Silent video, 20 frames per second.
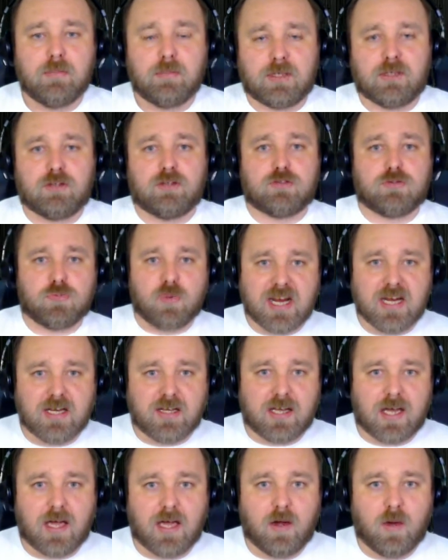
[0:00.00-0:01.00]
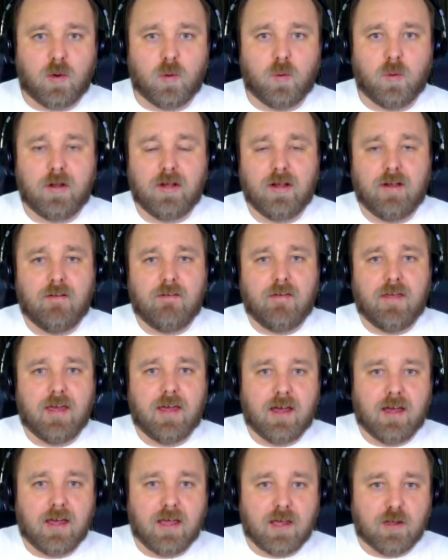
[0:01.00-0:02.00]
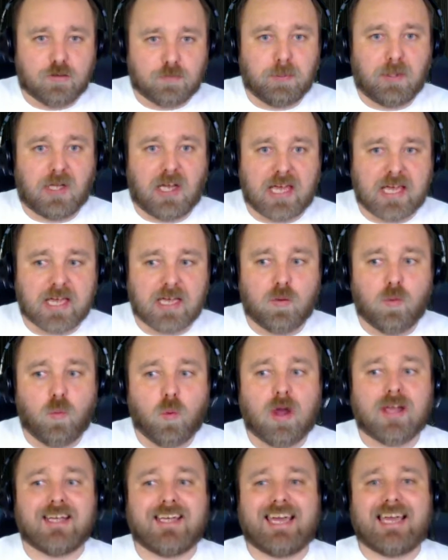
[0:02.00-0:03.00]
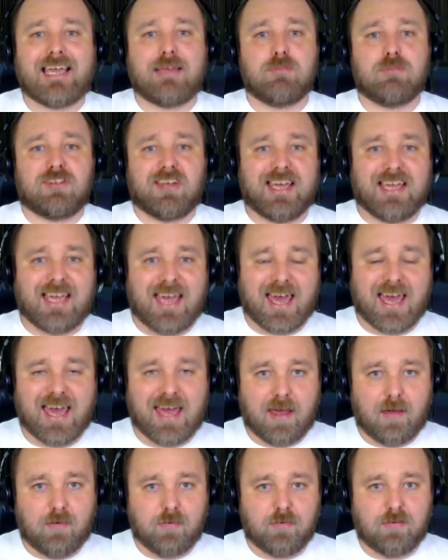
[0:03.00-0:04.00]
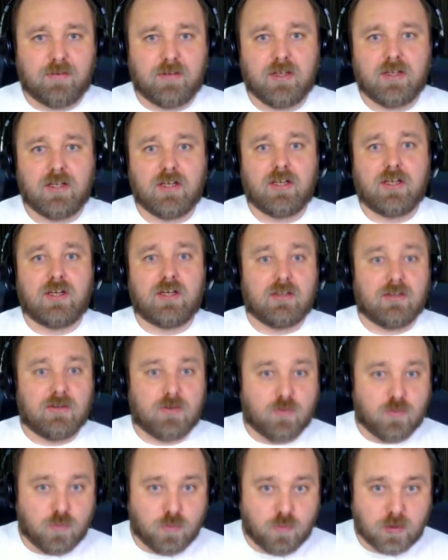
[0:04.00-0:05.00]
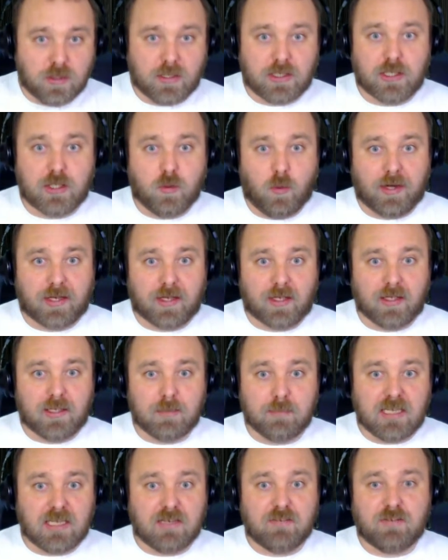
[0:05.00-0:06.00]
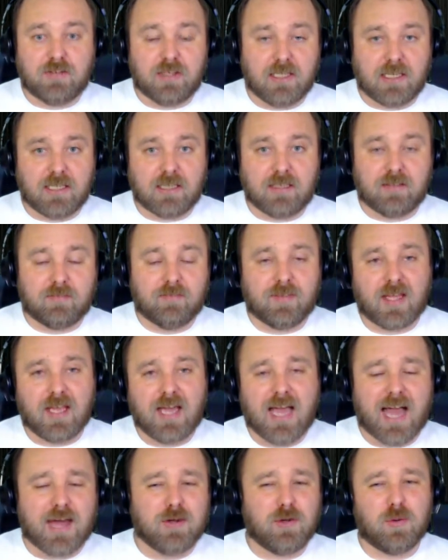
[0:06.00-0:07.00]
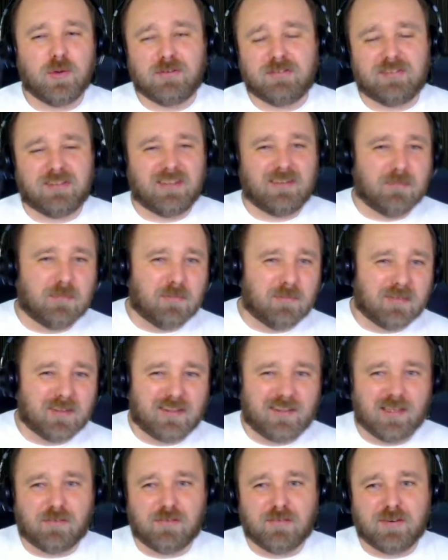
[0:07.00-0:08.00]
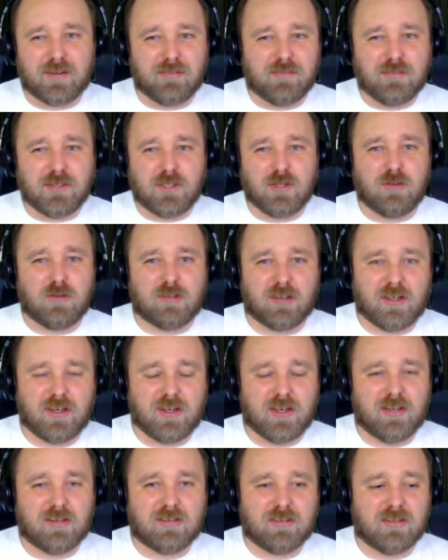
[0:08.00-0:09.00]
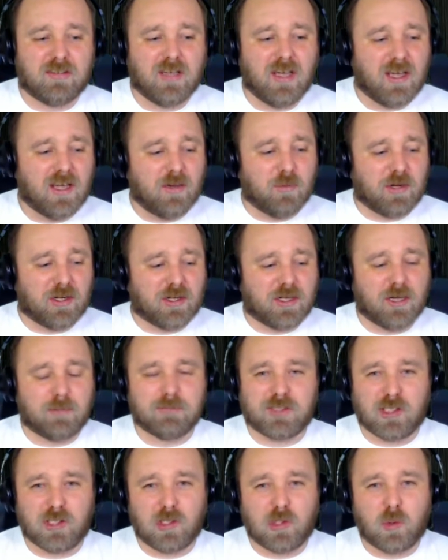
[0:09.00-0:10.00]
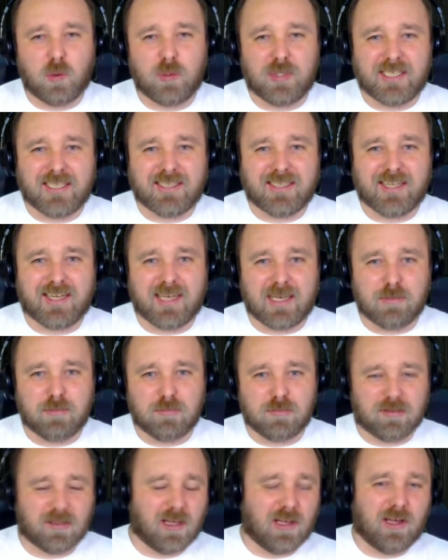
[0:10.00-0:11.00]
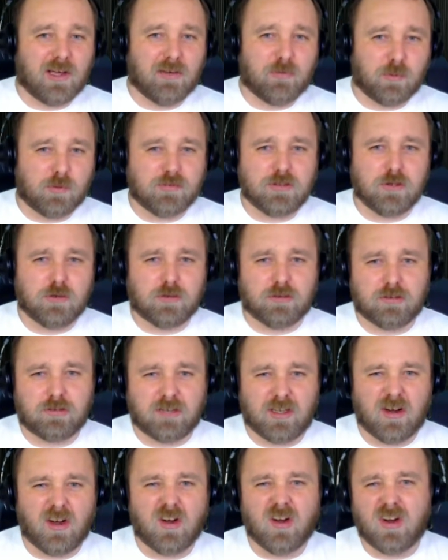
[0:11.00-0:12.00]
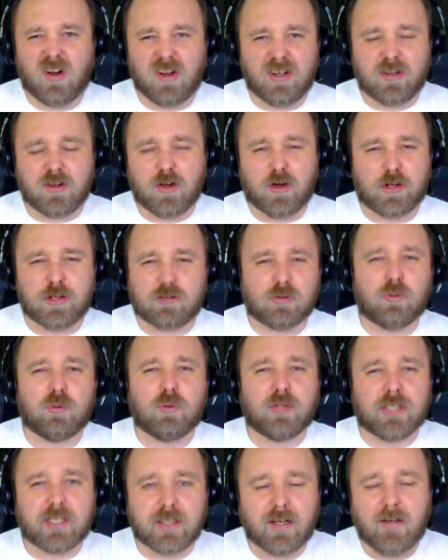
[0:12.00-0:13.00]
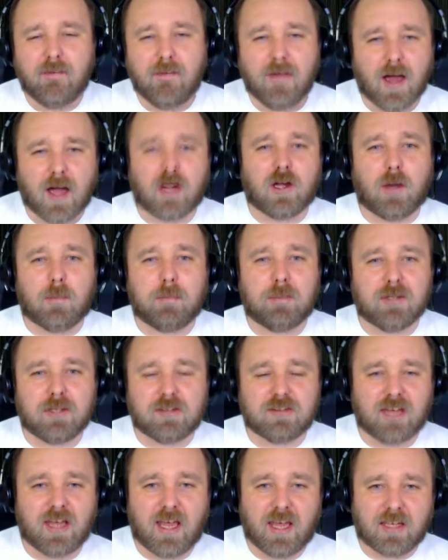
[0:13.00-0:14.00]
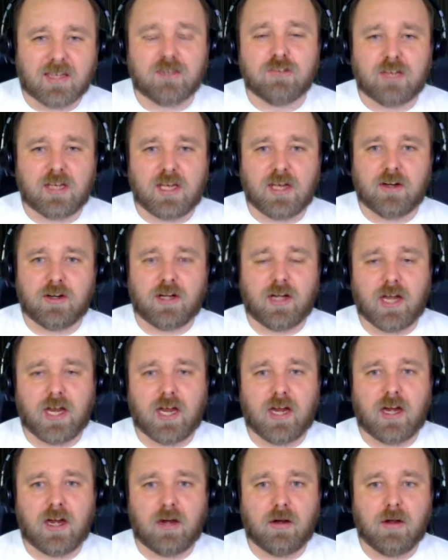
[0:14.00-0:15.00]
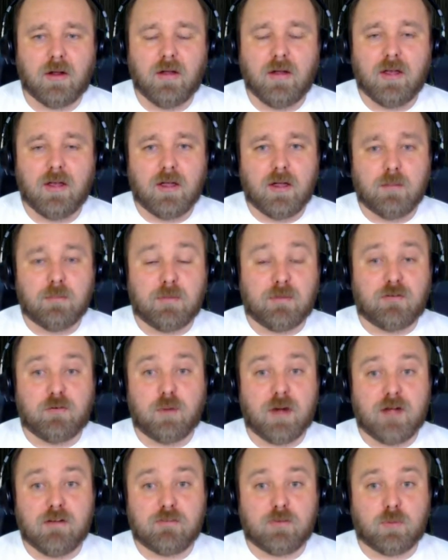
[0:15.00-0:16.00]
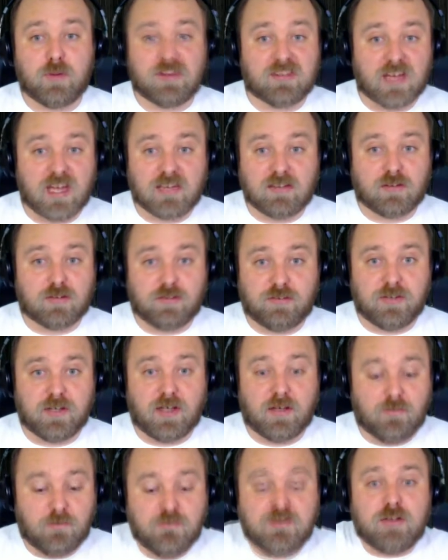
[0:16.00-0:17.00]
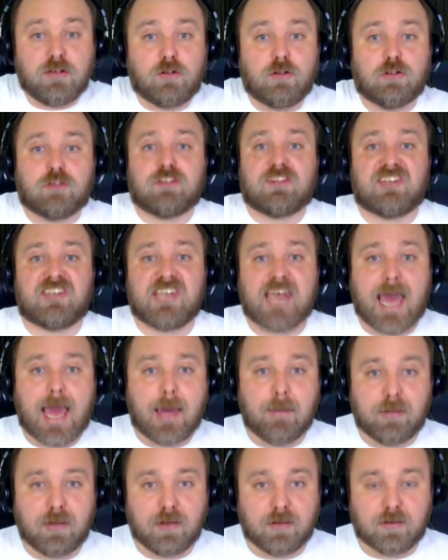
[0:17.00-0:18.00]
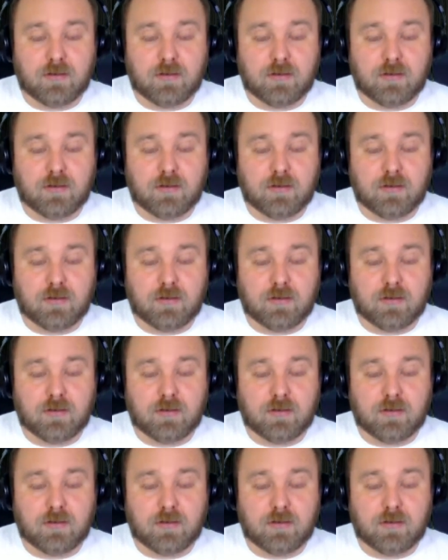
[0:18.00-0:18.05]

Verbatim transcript: Because right now it's playing what games I have really quickly. I mean, even like, I know I've seen different views on this when it comes to loading times. A lot of reviewers are saying, oh no, it's only a couple of seconds here and there, but for whatever reason, I just, it feels snappier